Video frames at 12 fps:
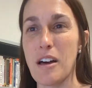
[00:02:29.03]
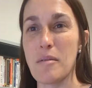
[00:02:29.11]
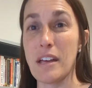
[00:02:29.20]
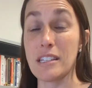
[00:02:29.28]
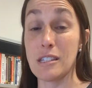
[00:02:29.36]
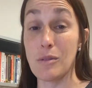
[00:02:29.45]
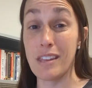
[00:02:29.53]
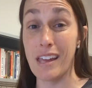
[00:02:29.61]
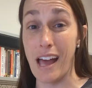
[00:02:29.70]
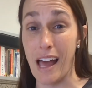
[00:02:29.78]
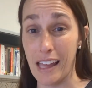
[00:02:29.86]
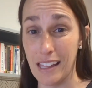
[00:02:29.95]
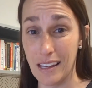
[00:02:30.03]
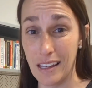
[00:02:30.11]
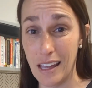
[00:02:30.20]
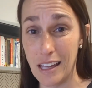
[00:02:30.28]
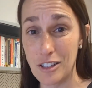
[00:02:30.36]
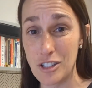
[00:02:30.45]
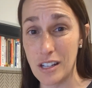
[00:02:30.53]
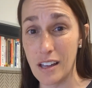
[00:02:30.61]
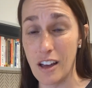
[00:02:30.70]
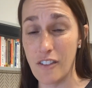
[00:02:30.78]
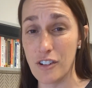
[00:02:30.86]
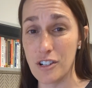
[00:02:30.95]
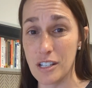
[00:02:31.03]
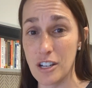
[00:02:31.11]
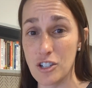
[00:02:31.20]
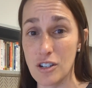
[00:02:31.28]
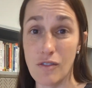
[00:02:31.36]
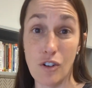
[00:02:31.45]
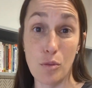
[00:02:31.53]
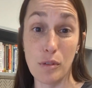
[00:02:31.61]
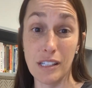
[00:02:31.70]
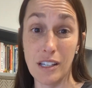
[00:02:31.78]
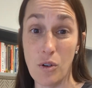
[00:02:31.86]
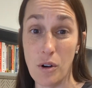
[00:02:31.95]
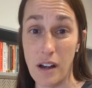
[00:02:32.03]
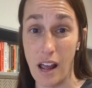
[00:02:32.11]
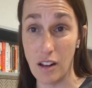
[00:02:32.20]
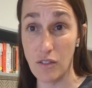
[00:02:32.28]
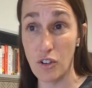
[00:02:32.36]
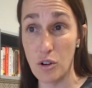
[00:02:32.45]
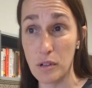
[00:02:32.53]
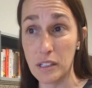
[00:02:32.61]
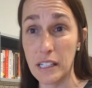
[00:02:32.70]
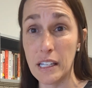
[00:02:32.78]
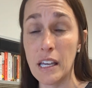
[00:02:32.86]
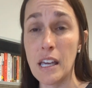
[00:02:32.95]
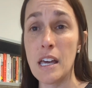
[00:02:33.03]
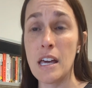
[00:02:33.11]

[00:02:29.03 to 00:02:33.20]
That's the way that I engage in conversation, verbally or non-verbally.